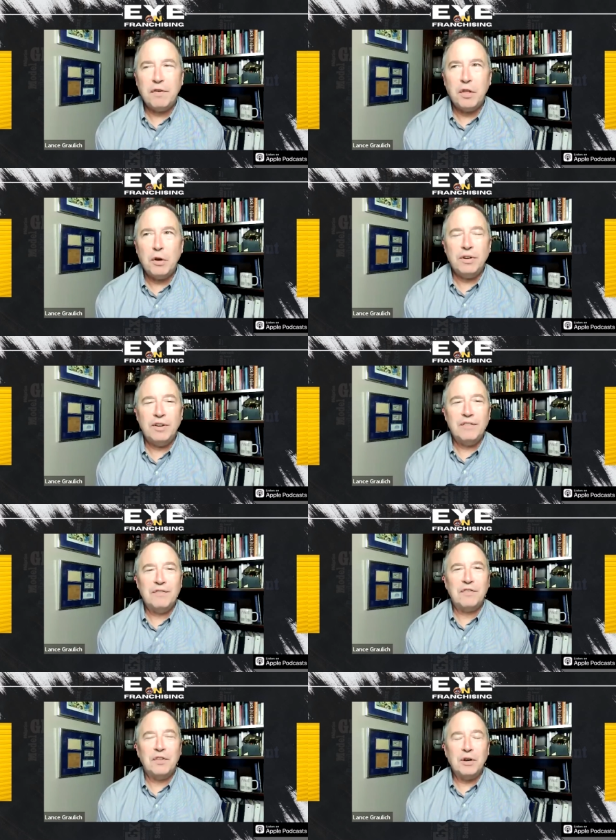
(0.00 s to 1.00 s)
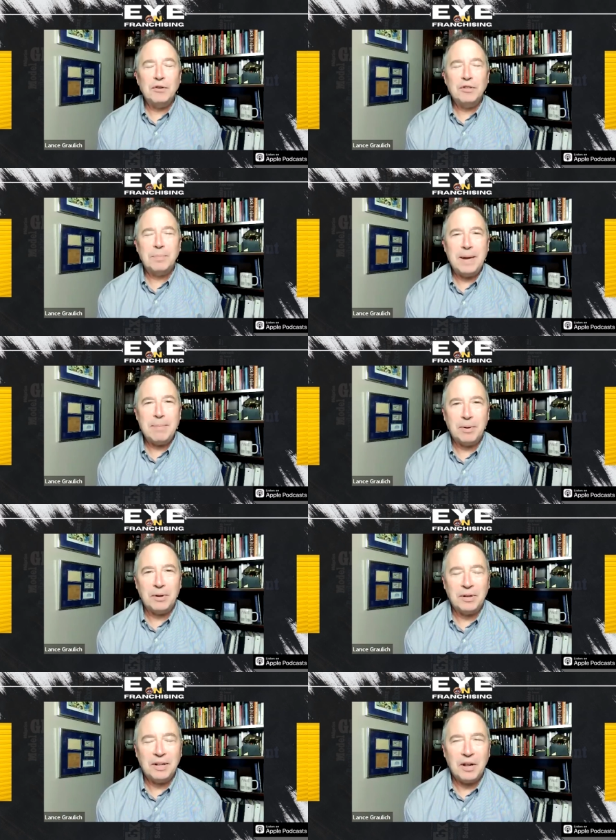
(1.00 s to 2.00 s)
for those, for those
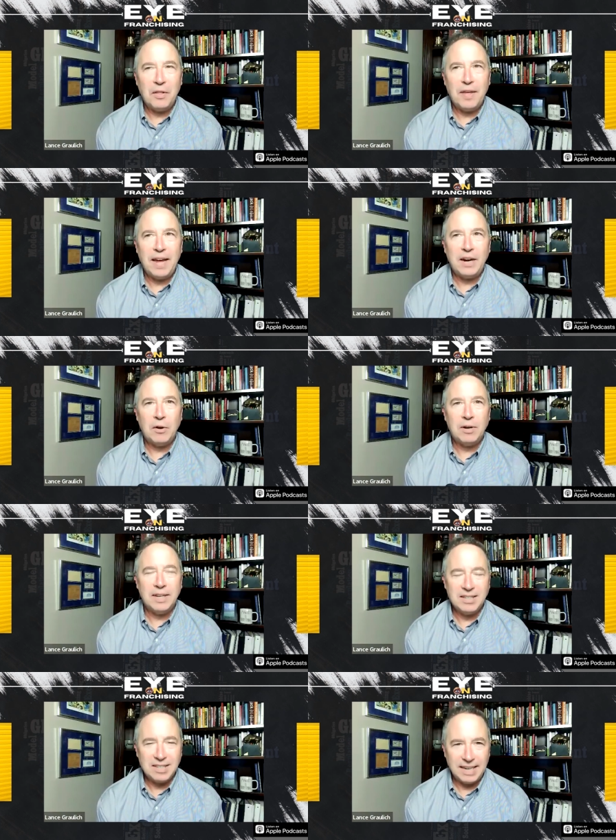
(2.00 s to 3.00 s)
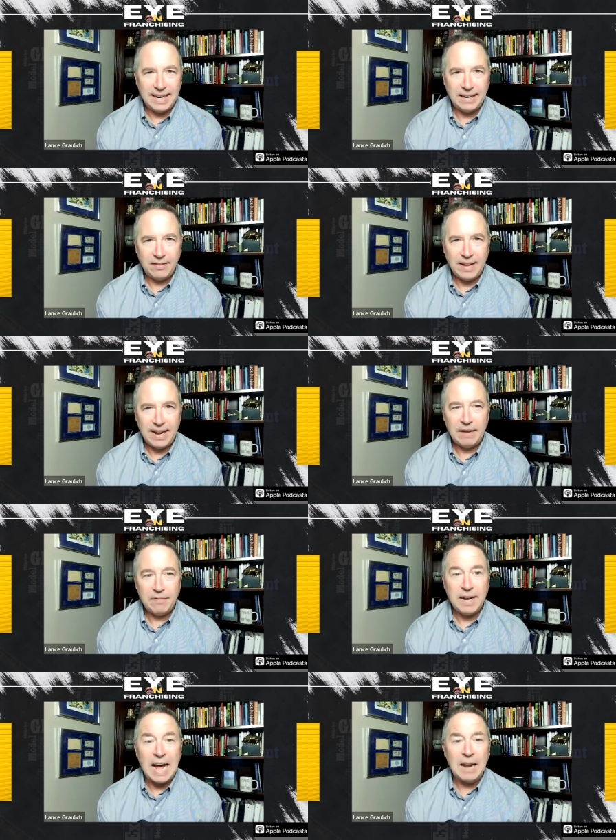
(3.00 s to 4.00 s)
people that are listening that
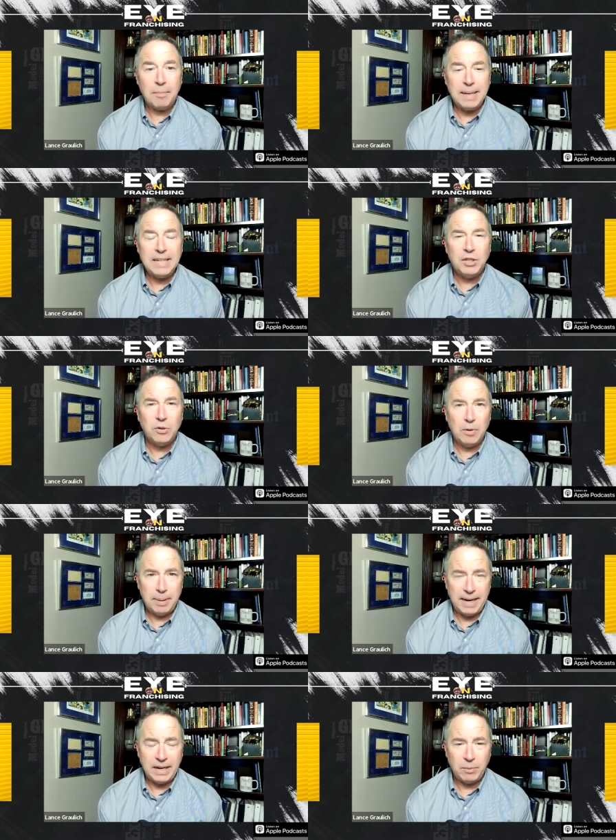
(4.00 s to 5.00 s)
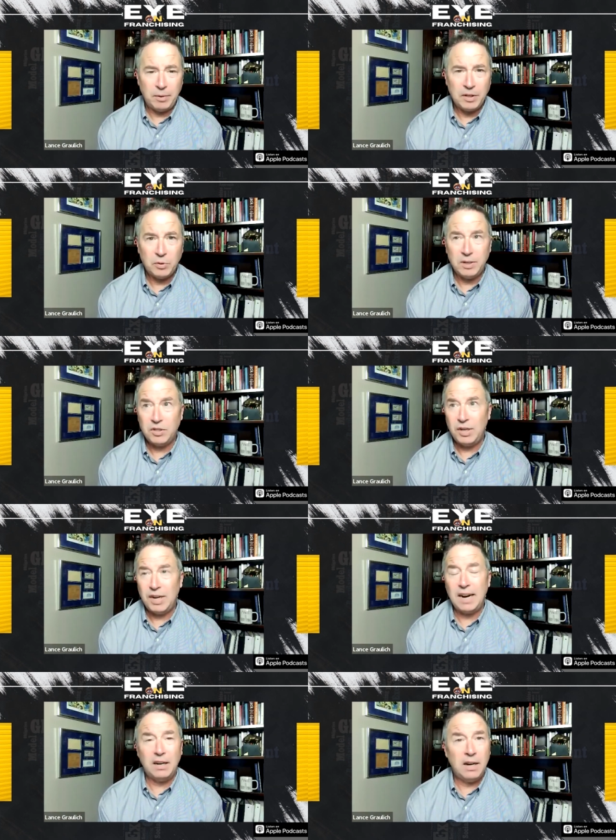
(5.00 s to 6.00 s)
have not been to a Painting with a Twist, you
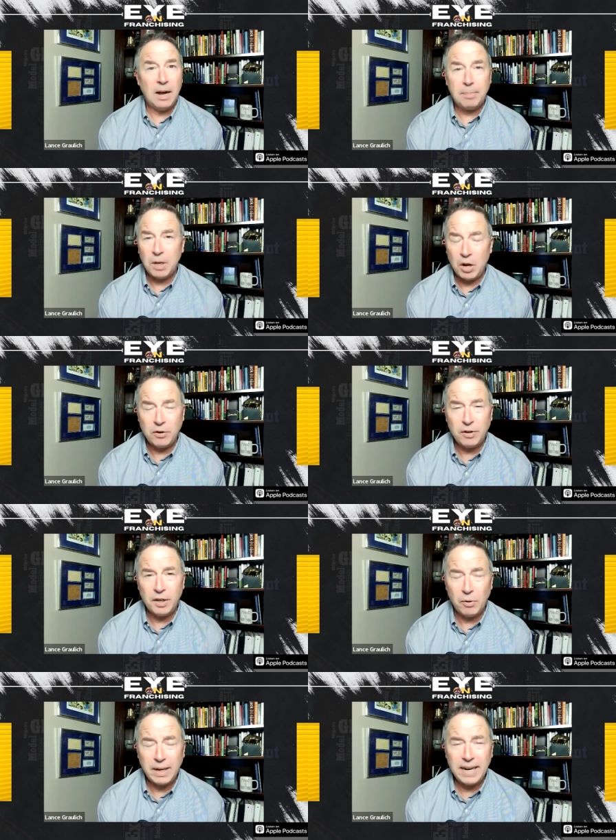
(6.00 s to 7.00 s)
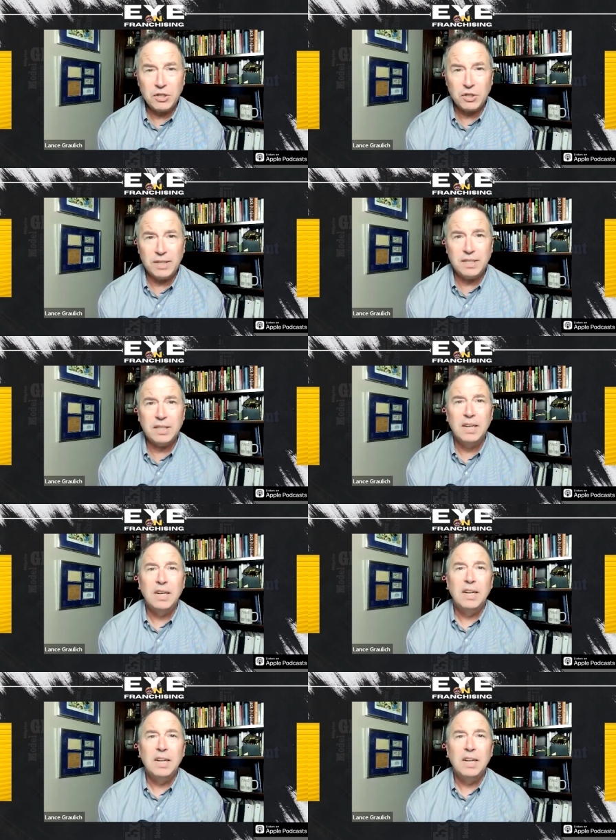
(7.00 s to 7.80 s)
got a couple hundred locations,